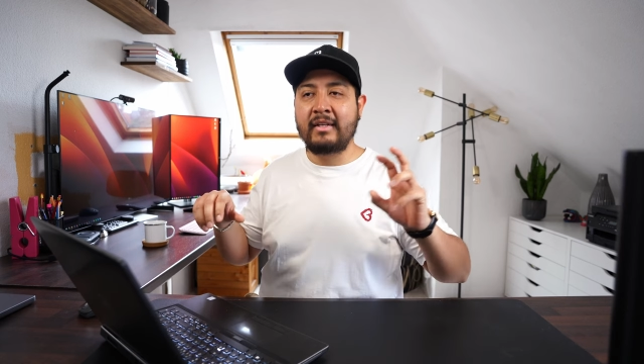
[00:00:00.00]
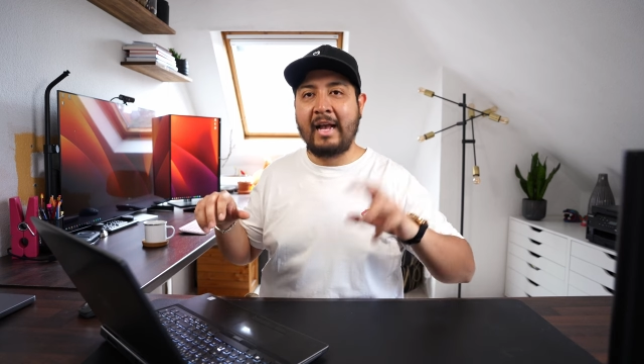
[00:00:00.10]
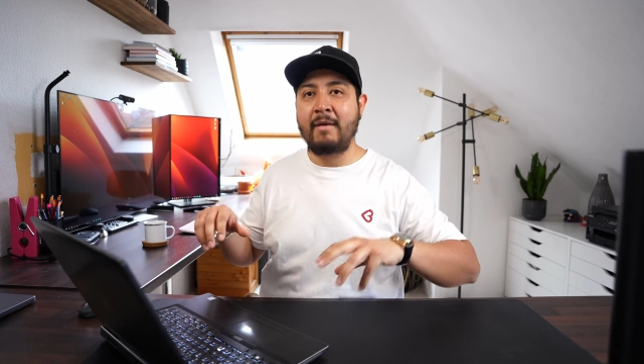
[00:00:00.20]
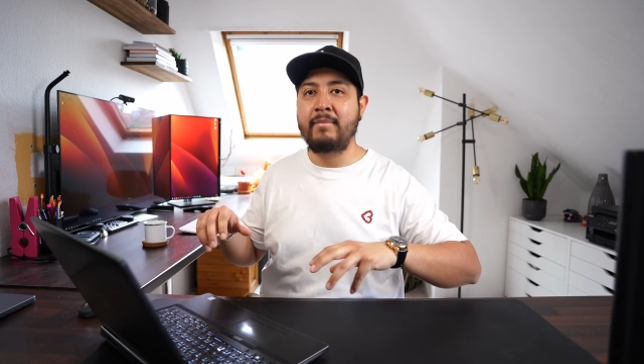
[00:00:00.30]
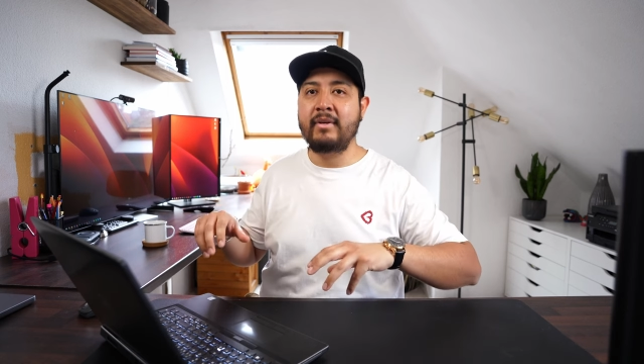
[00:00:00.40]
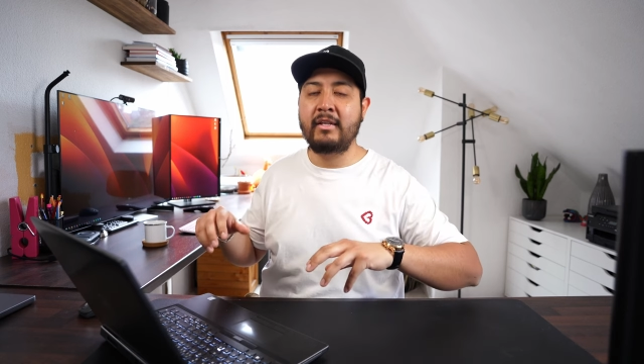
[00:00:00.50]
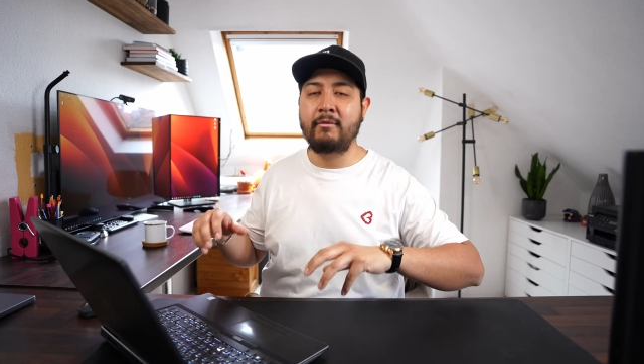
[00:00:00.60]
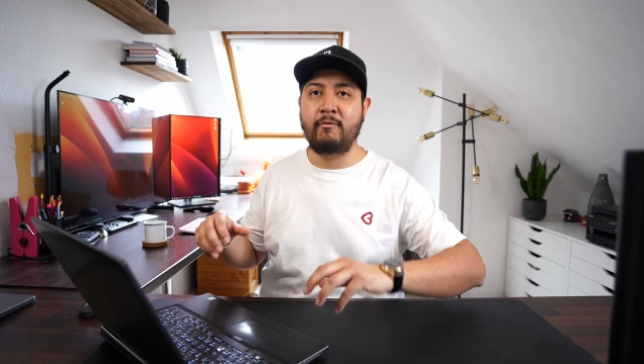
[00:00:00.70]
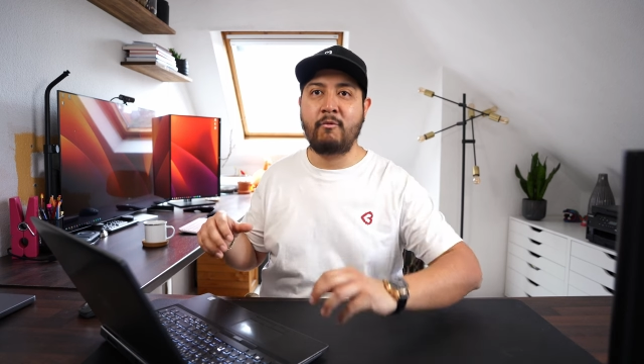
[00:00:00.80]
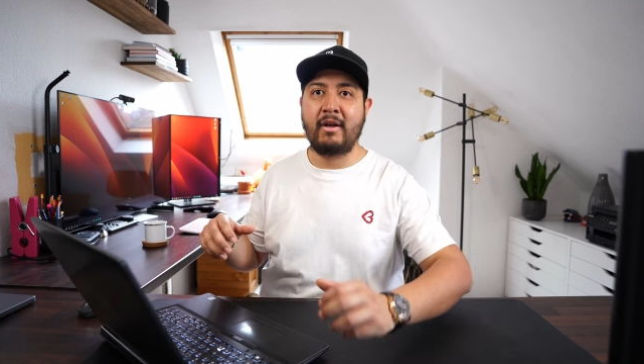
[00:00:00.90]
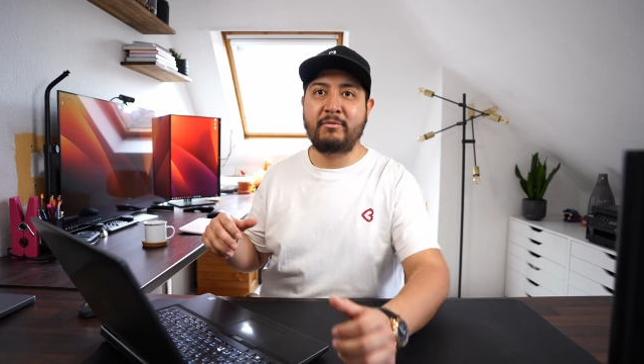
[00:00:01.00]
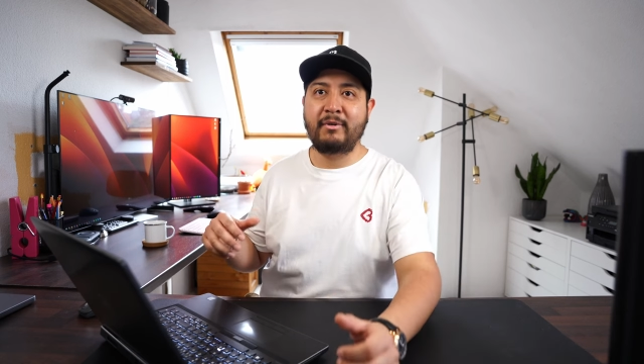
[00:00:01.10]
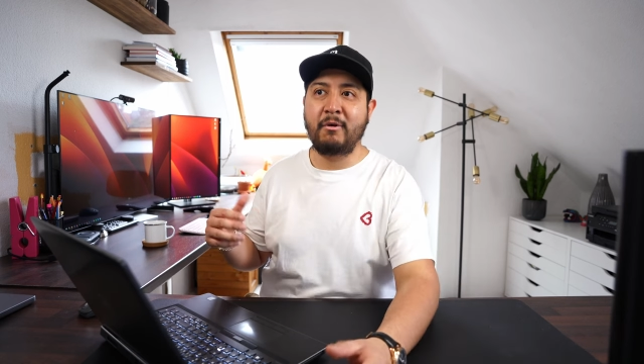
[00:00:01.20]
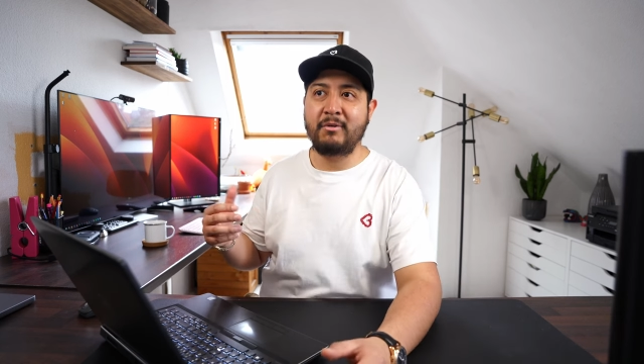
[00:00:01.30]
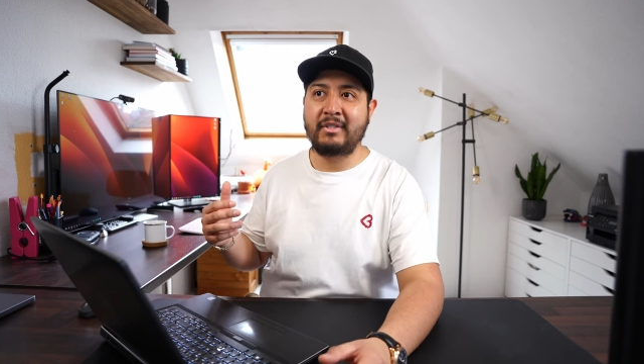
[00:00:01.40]
cap, it was
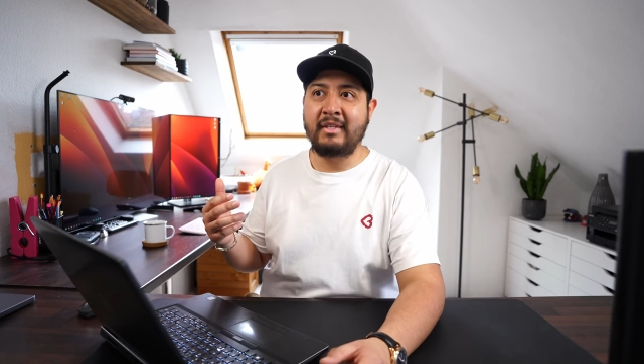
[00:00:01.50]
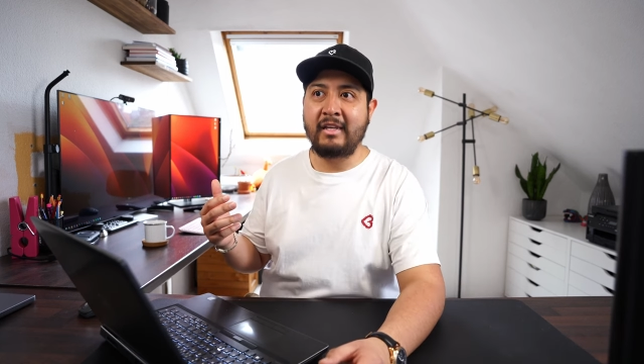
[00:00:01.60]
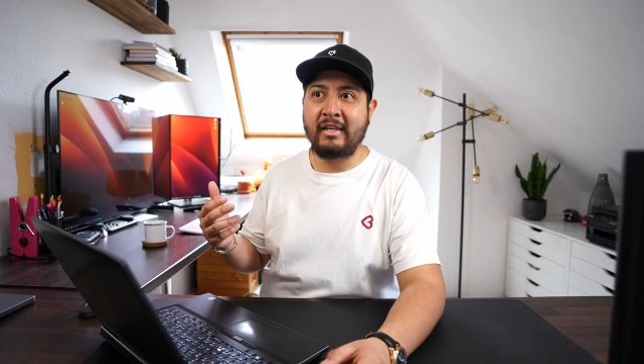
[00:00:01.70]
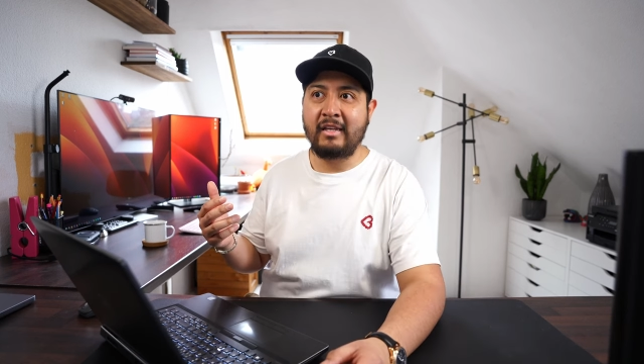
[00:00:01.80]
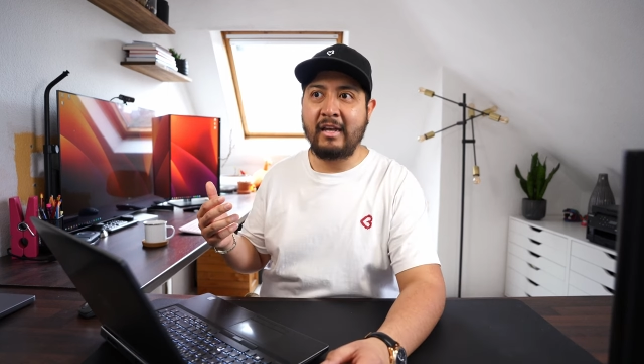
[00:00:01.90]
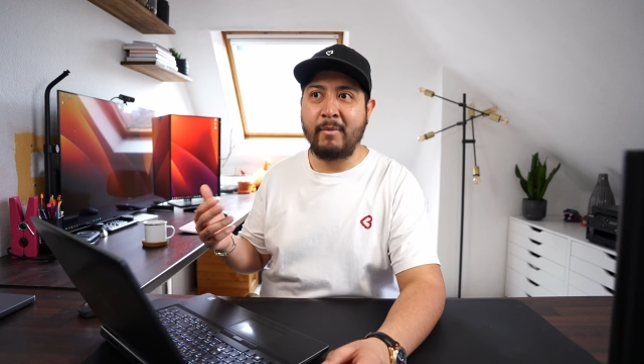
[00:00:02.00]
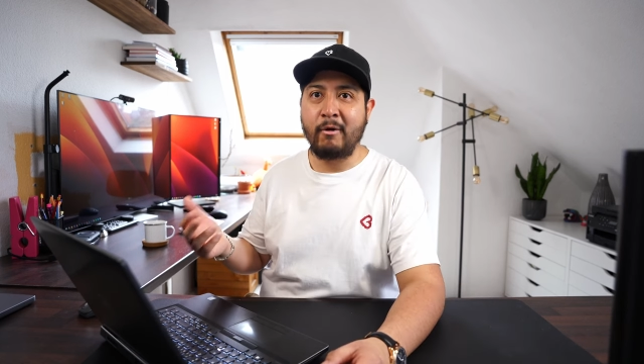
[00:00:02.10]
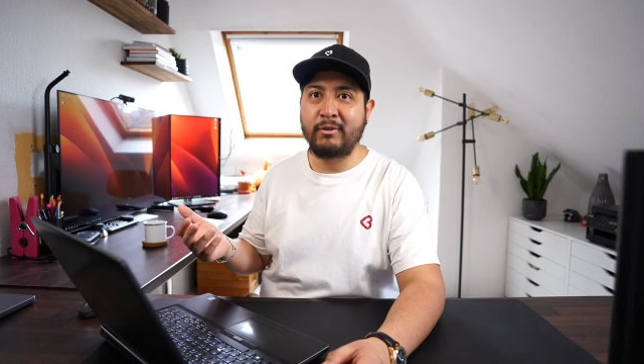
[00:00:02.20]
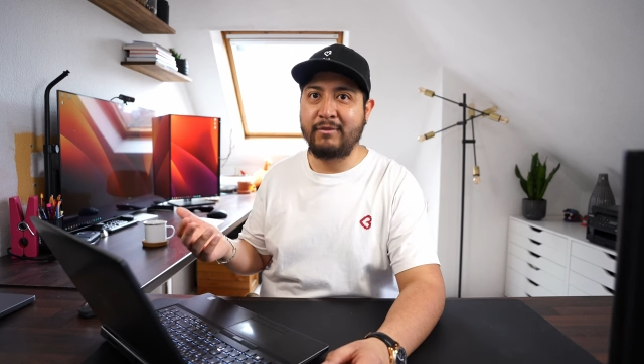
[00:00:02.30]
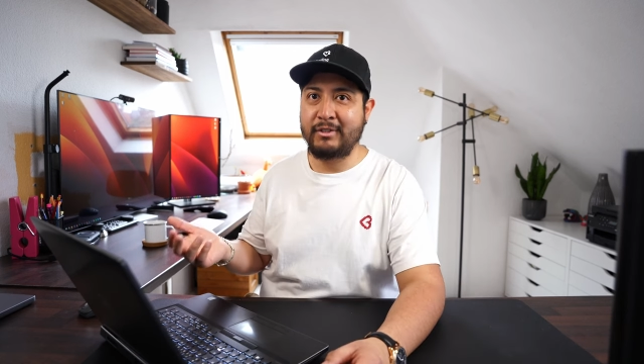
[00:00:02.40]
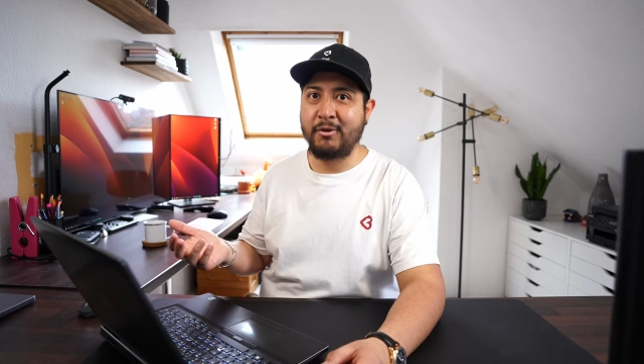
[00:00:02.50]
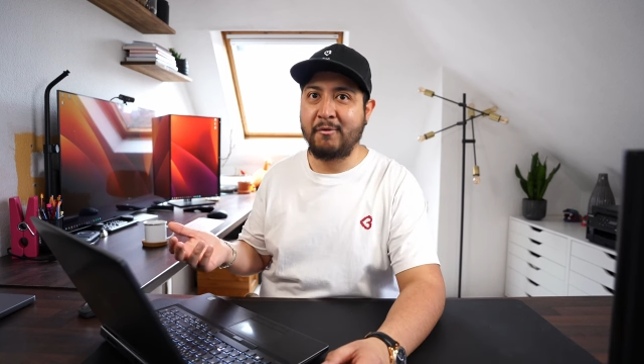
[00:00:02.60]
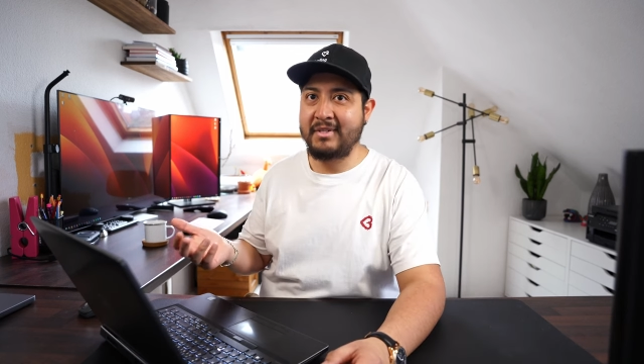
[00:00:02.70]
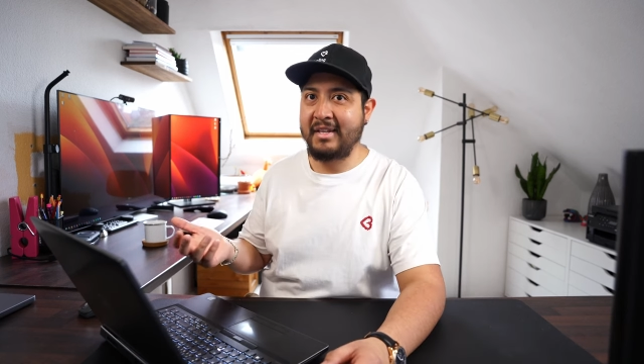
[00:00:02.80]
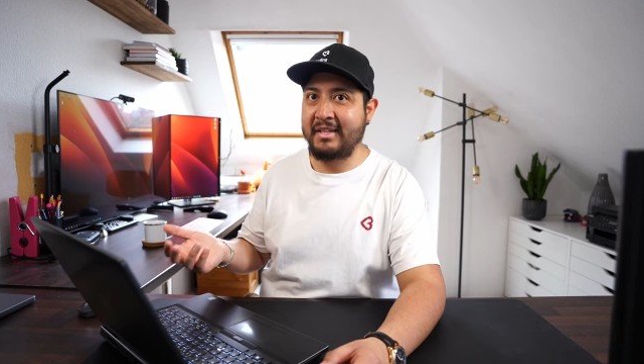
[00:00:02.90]
because the amount of
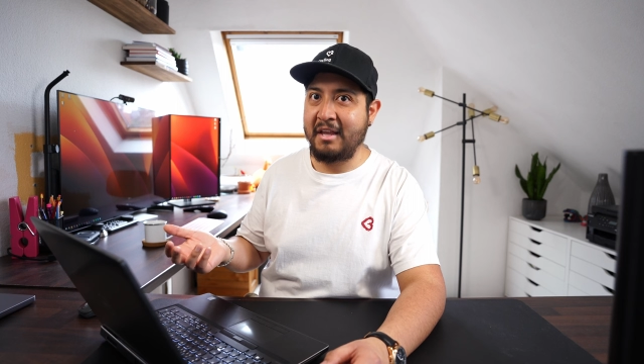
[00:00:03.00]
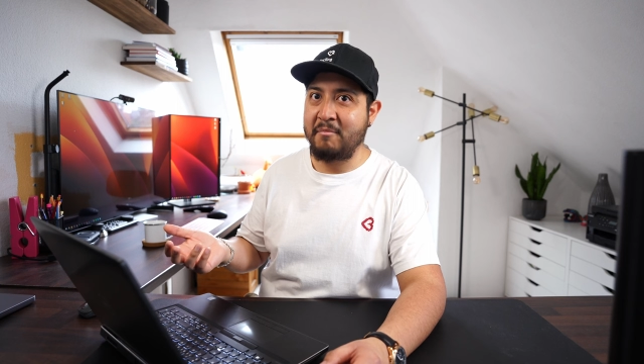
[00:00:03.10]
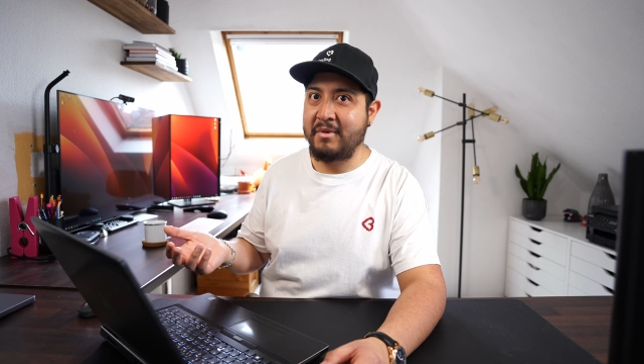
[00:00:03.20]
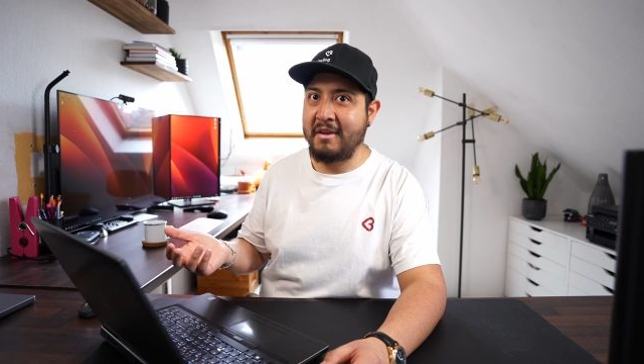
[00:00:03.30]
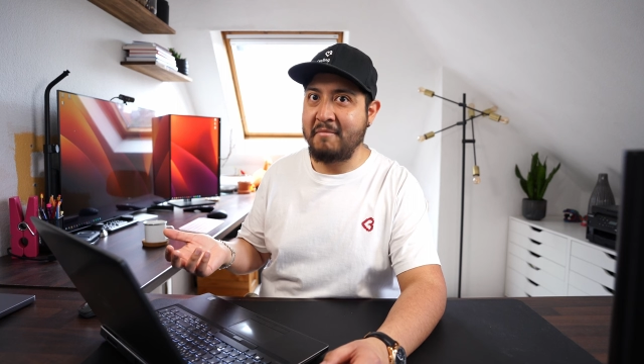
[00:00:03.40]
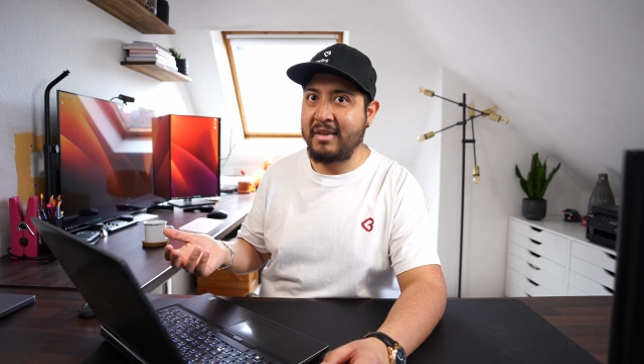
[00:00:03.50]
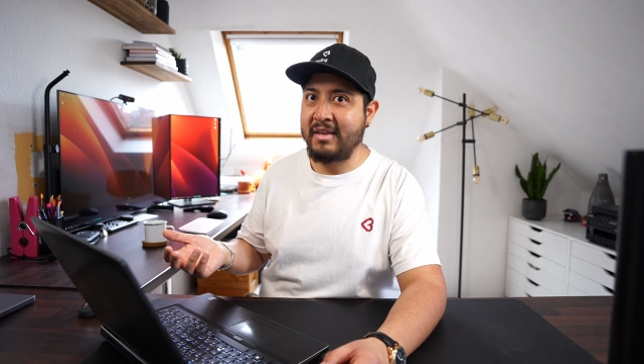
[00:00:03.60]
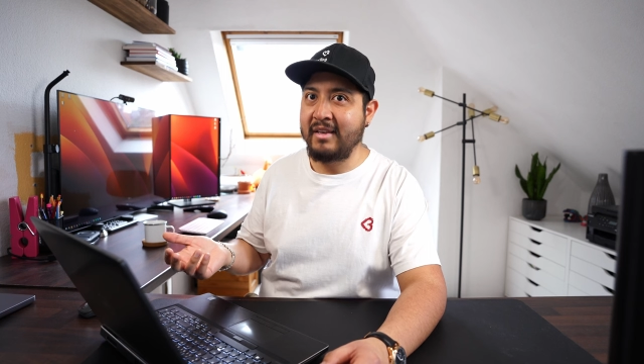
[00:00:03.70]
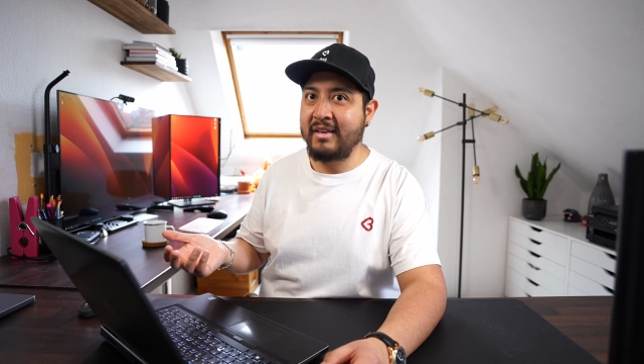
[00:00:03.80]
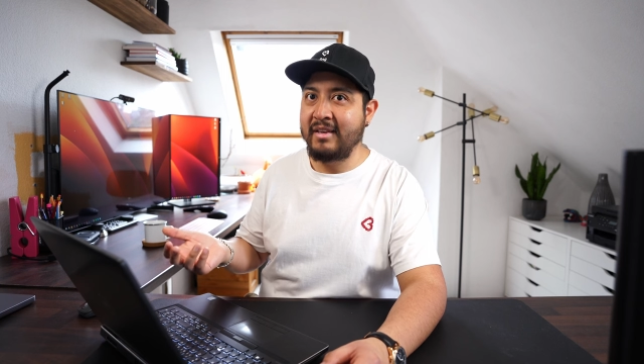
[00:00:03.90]
storage that the NVMe